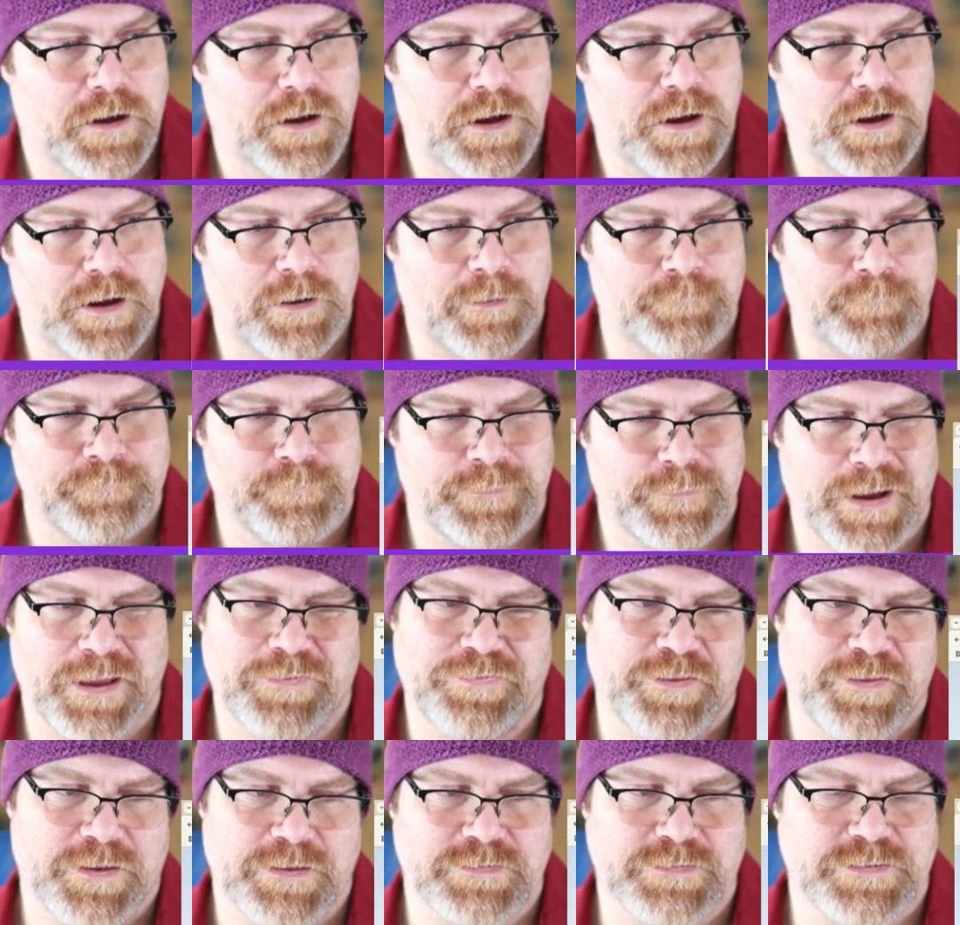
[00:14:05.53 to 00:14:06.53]
I
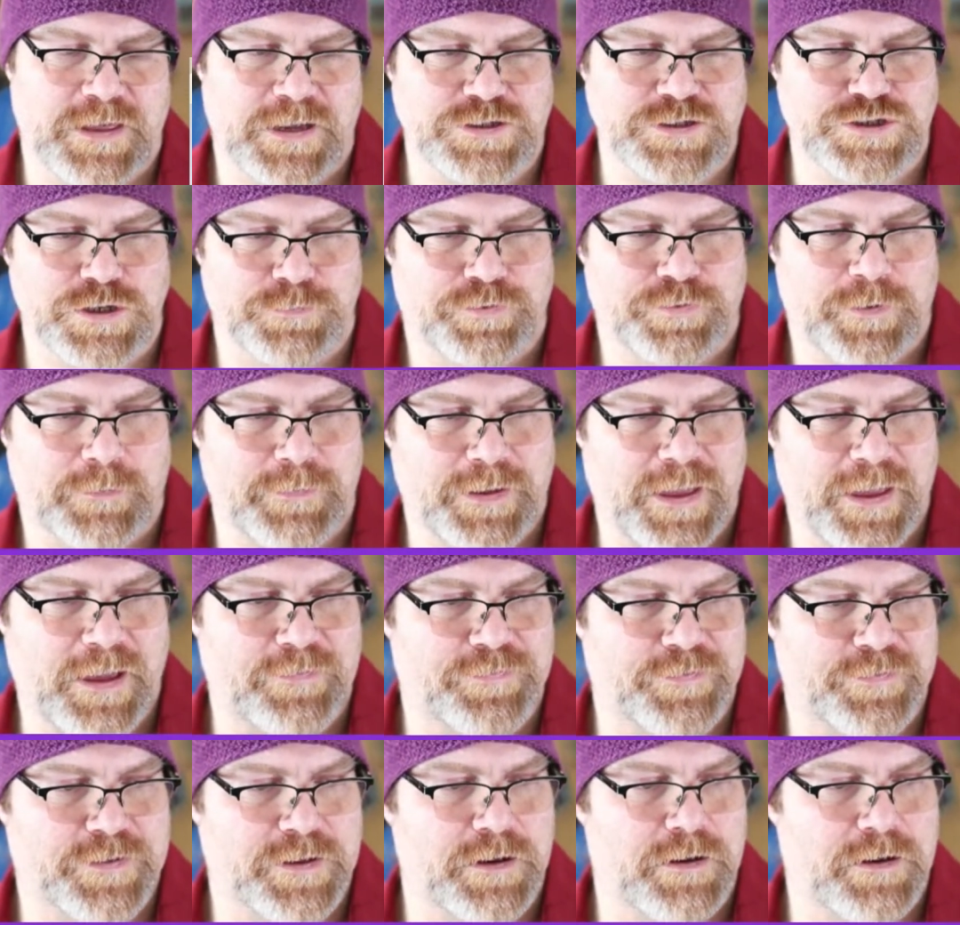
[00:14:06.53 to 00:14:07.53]
think it's actually probably
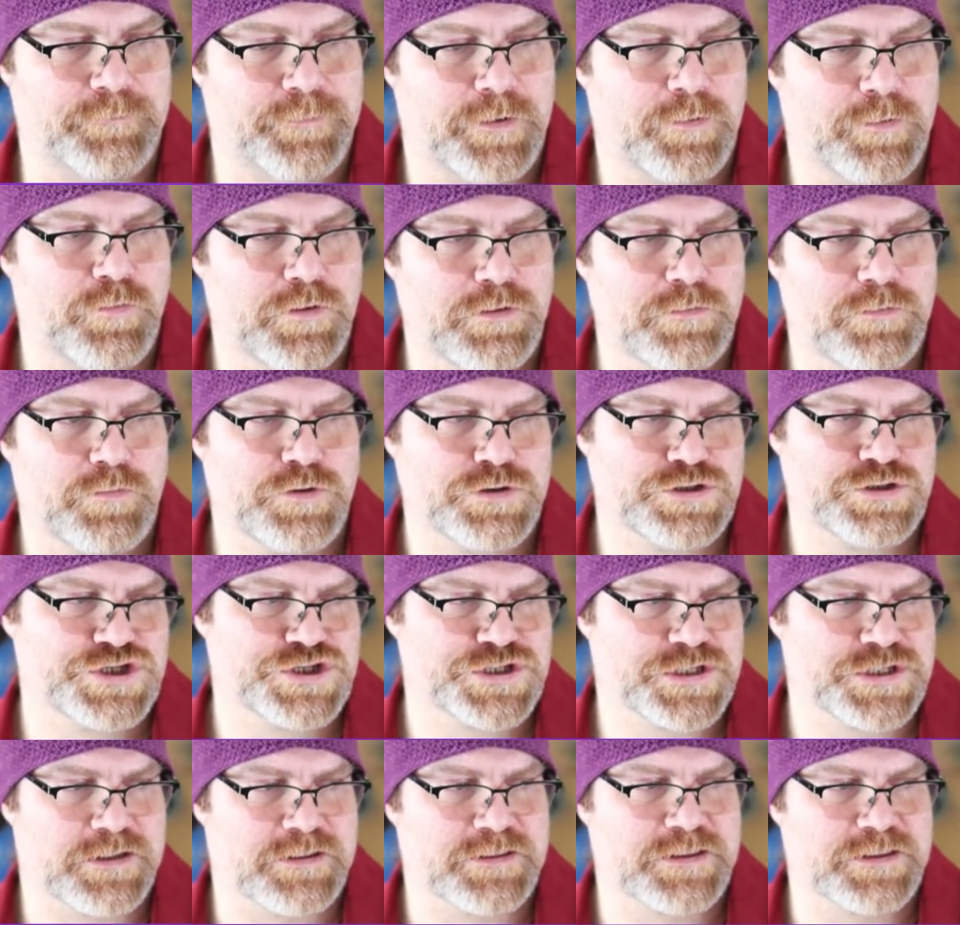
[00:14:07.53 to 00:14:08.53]
Ethicon, but we're
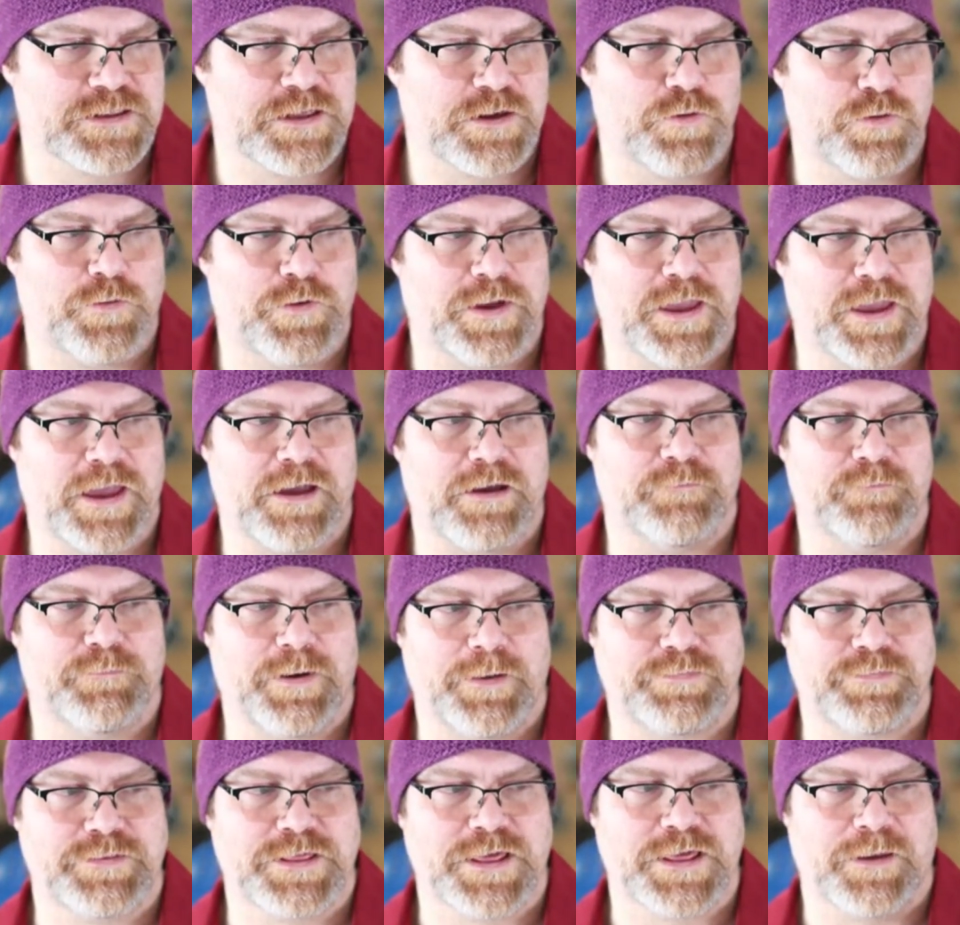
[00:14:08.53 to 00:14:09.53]
just going to see what we get
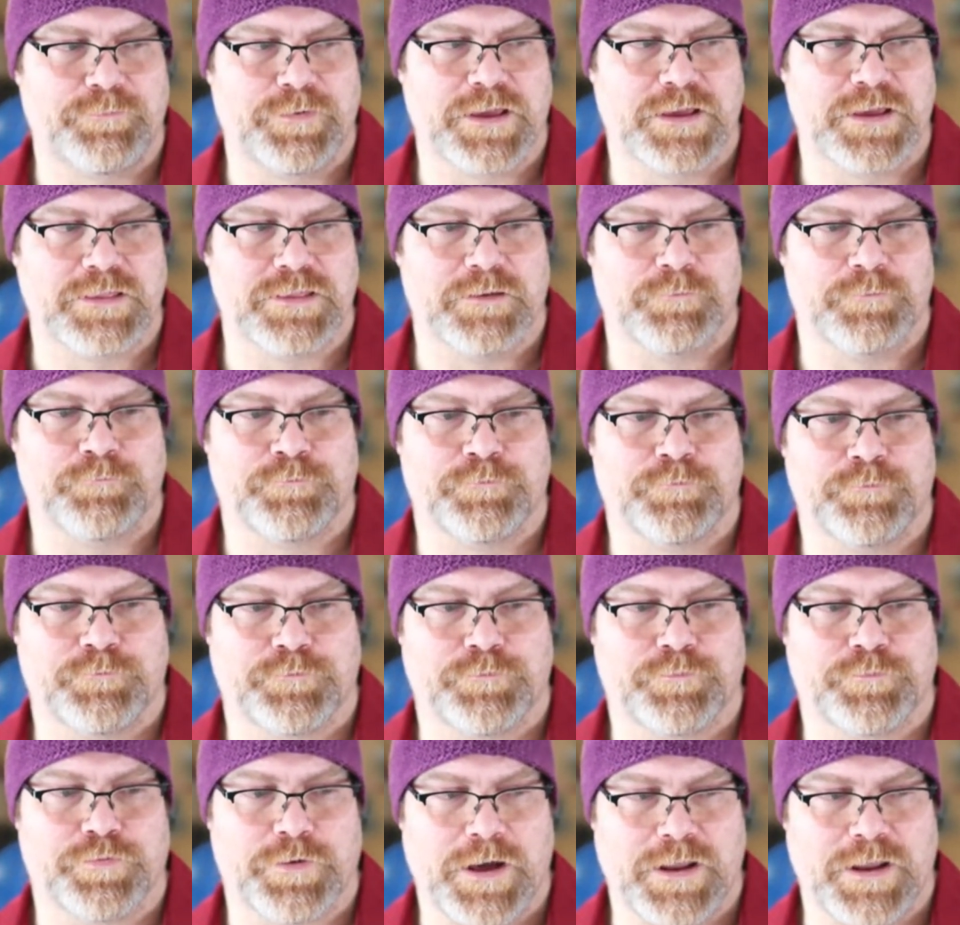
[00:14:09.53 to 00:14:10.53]
by typing in the
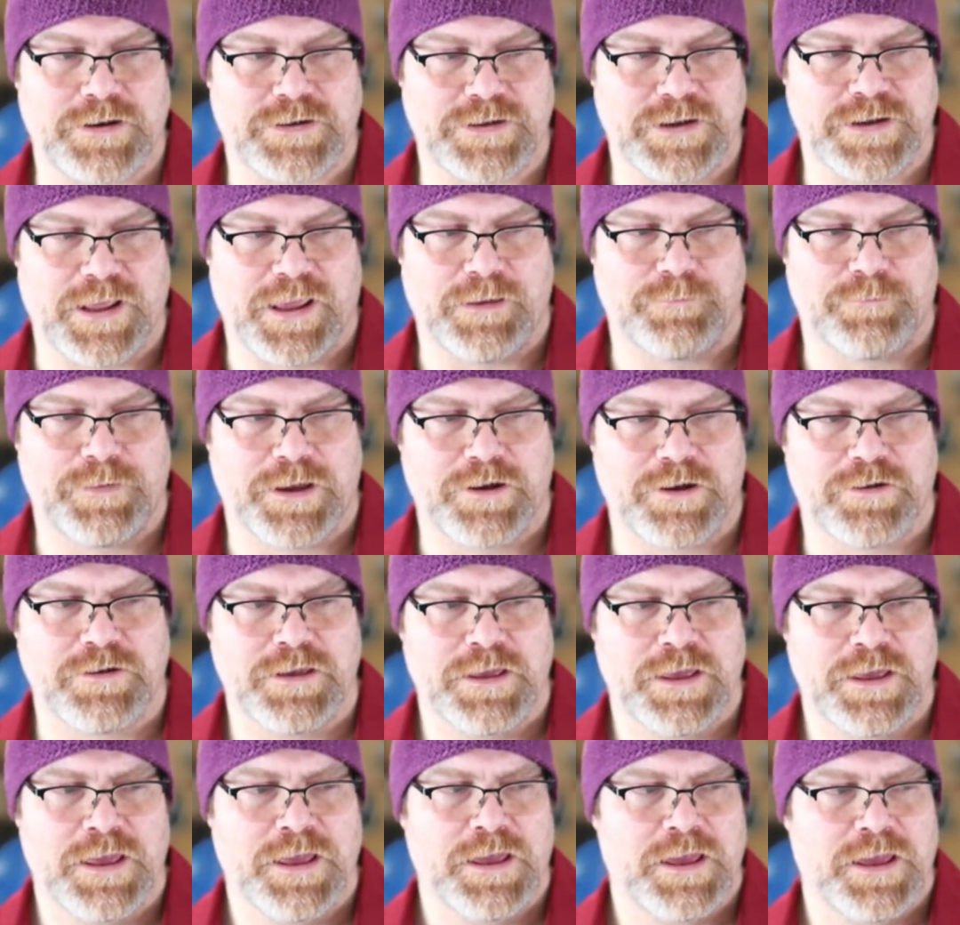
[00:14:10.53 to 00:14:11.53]
product name here
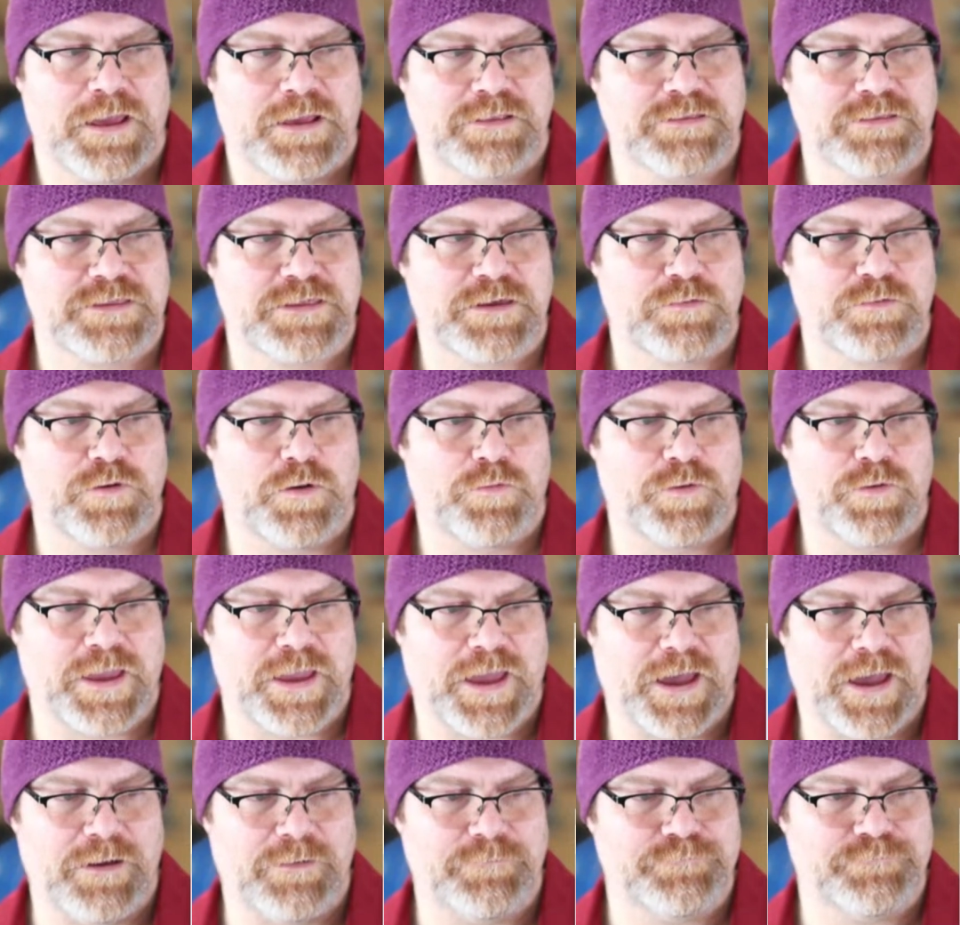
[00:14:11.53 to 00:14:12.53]
and see what we
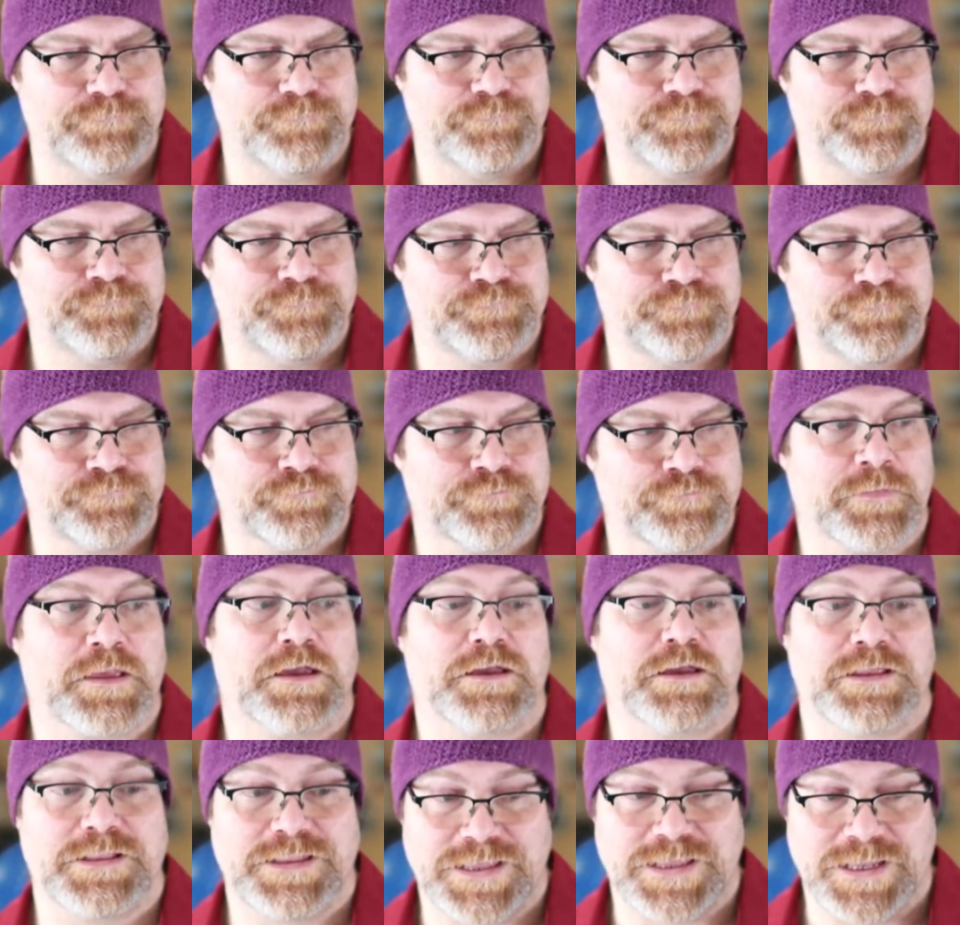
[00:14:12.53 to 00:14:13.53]
get.
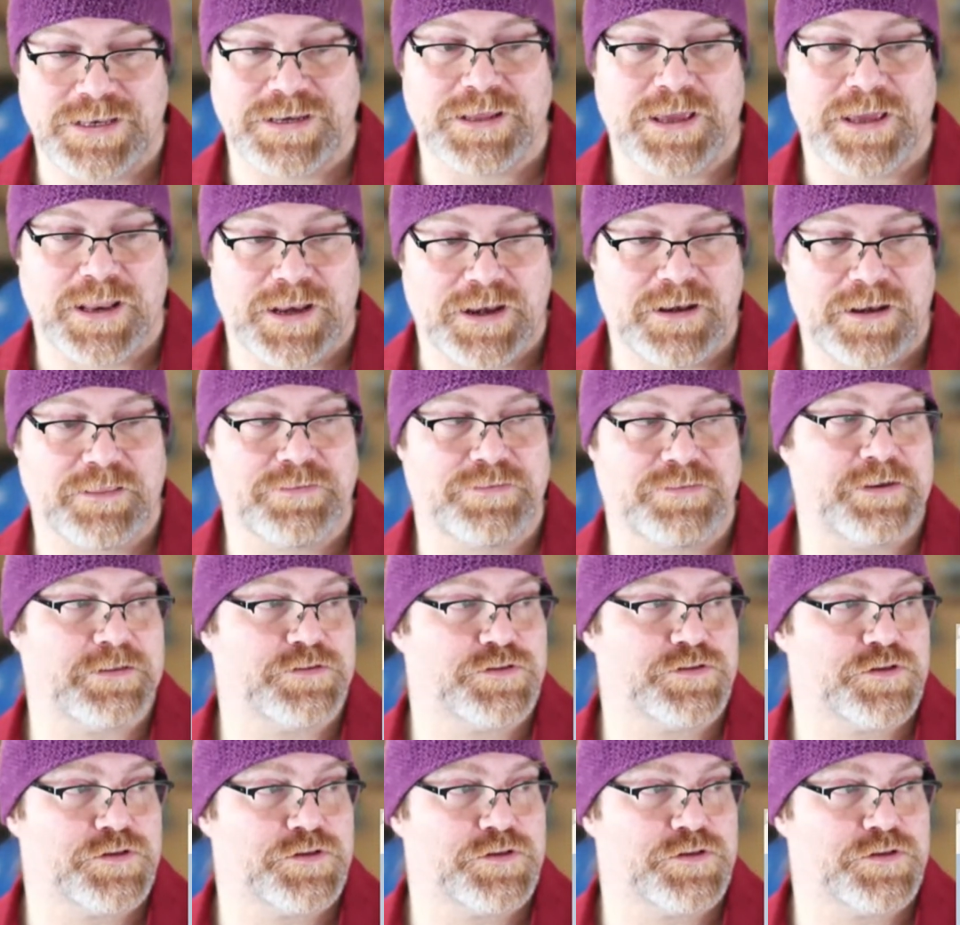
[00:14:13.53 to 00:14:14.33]
Didn't get anything.